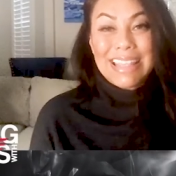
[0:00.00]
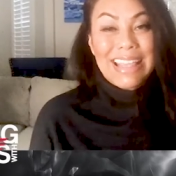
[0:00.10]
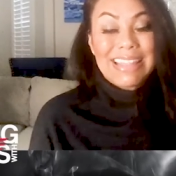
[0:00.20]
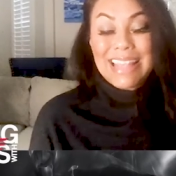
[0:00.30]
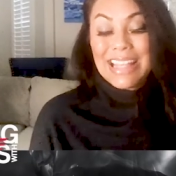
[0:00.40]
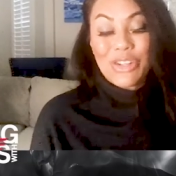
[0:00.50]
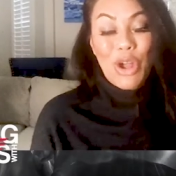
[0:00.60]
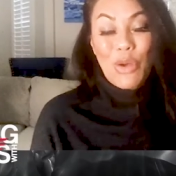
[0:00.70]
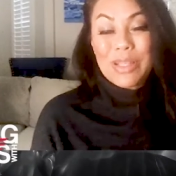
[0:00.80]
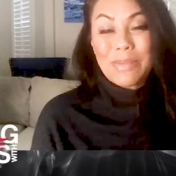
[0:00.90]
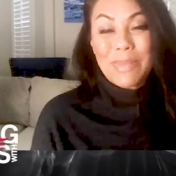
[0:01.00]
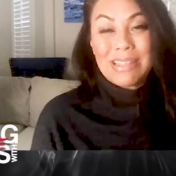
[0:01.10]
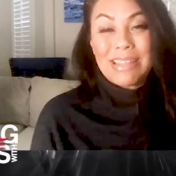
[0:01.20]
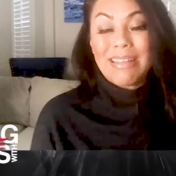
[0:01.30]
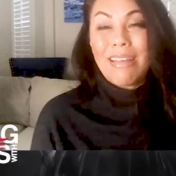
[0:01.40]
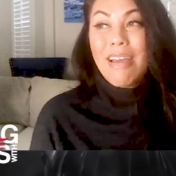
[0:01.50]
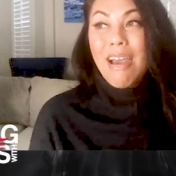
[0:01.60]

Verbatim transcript: His, sets are always amazing.